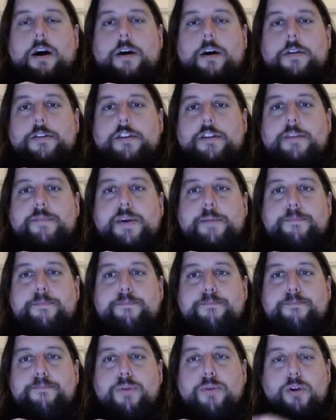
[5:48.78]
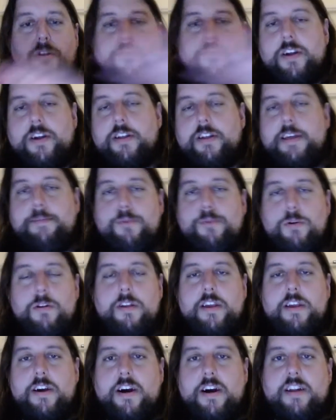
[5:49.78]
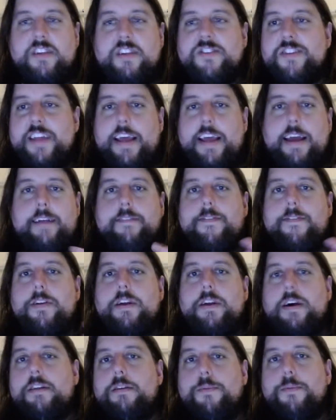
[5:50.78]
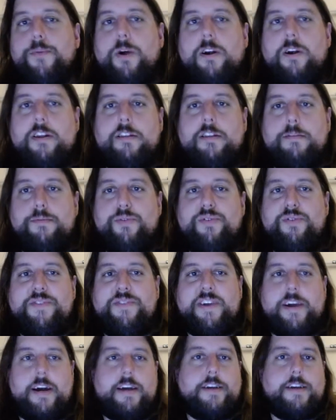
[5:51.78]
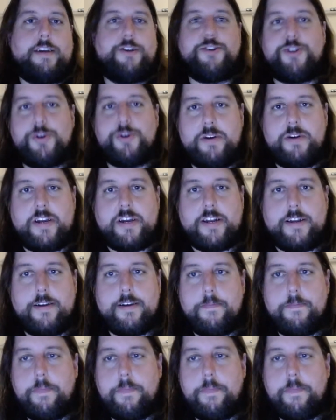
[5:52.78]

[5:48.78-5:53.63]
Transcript: To be perfectly brutally honest, every other part of the movie I enjoyed.